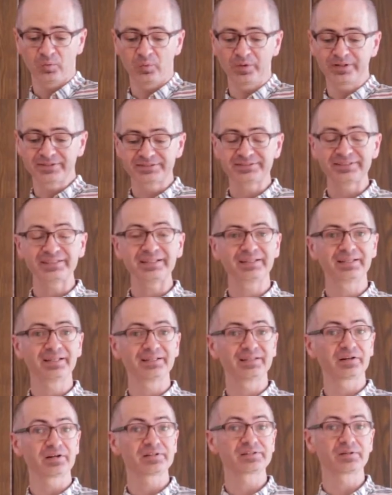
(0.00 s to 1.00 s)
we see
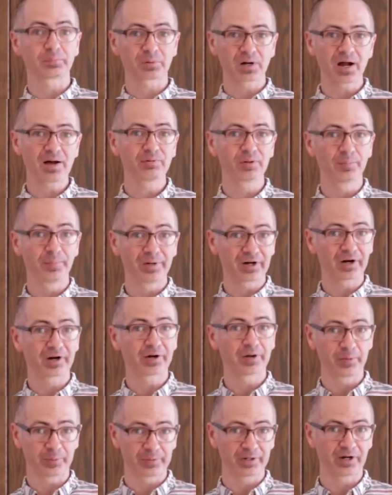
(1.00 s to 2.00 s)
that there is a problem in
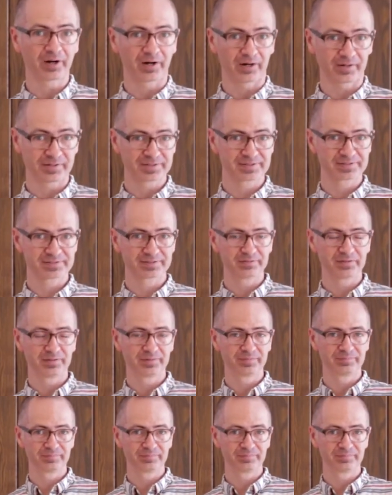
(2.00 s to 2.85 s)
our own hearts.